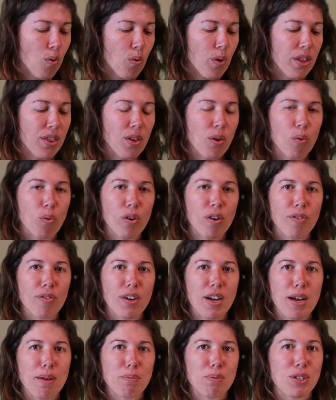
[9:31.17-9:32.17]
when the wolf
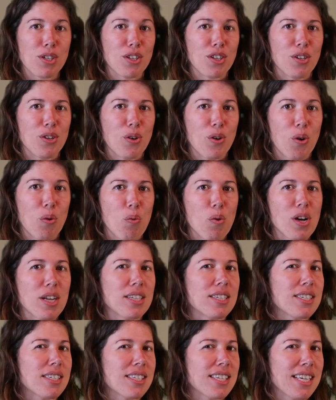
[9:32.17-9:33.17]
comes to the door, what
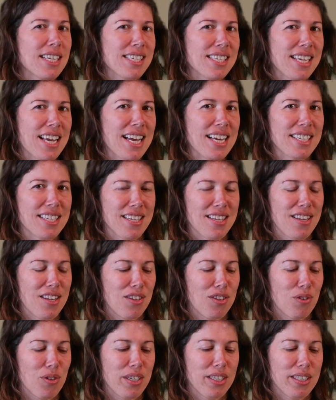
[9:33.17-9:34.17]
does he say to the
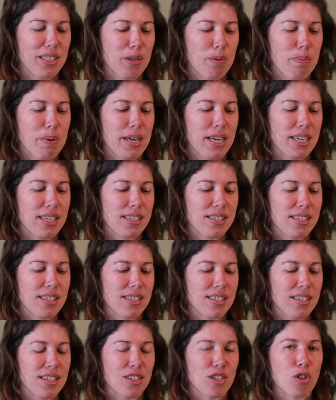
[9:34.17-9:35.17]
3 little pigs?
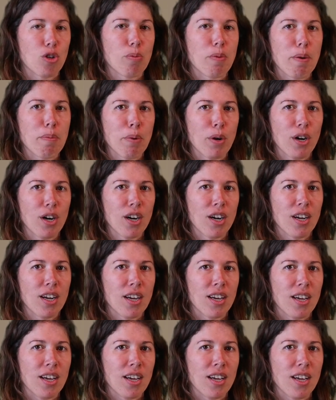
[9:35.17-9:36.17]
Do you remember?
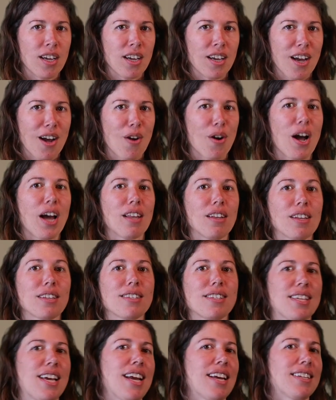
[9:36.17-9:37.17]
Okay,
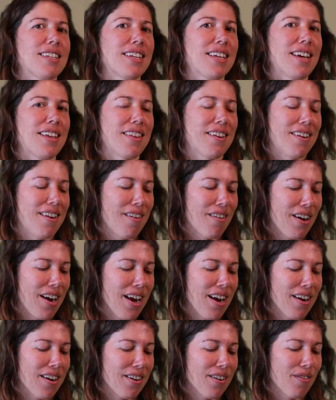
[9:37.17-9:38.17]
let's say it together, all
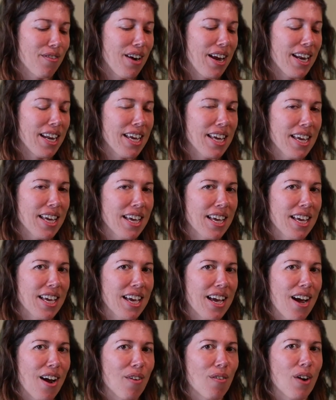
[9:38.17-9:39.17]
right? You ready?
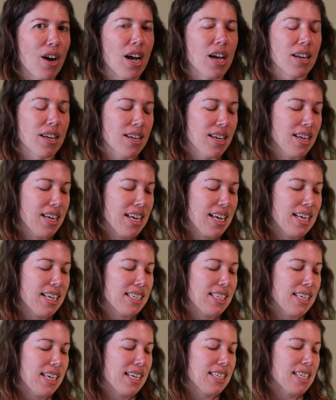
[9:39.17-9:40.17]
All right. He
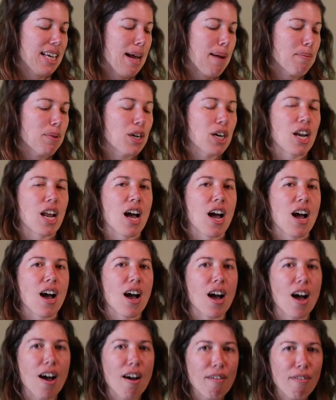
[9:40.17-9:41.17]
says, I'm going to
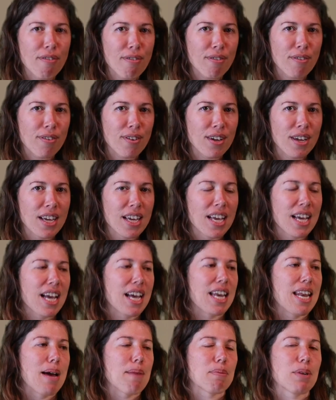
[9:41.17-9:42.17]
huff,
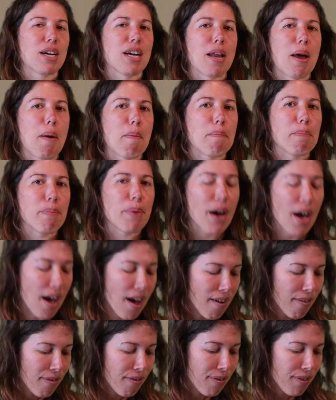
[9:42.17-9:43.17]
and I'm going to
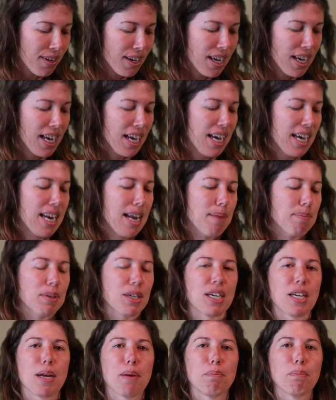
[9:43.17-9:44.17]
puff, and I'm
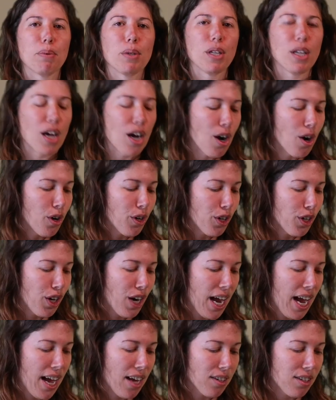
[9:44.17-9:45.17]
going to blow your
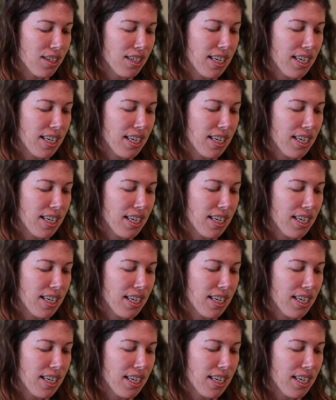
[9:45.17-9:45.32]
house